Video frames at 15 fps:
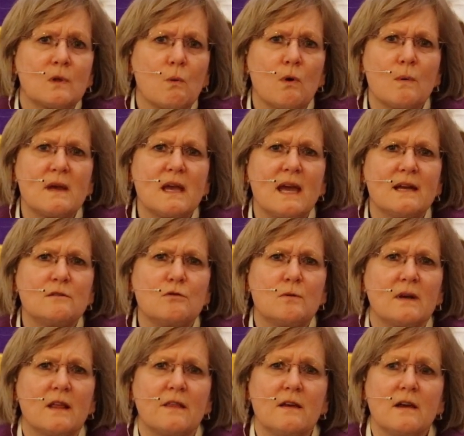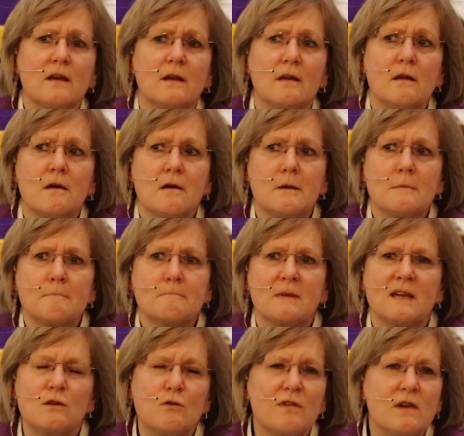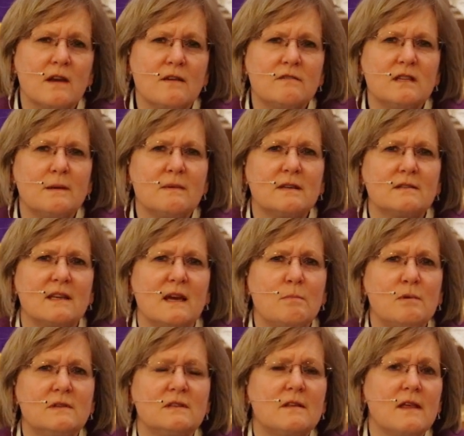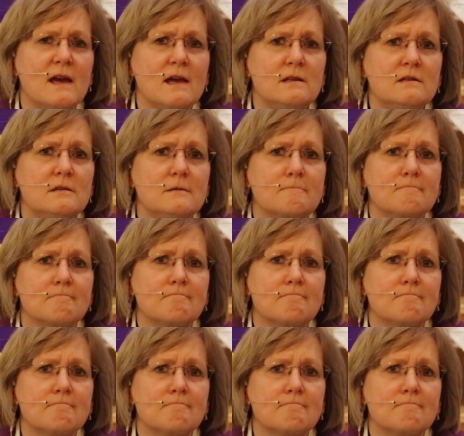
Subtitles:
where we can't do anything. And can you think of some examples of that?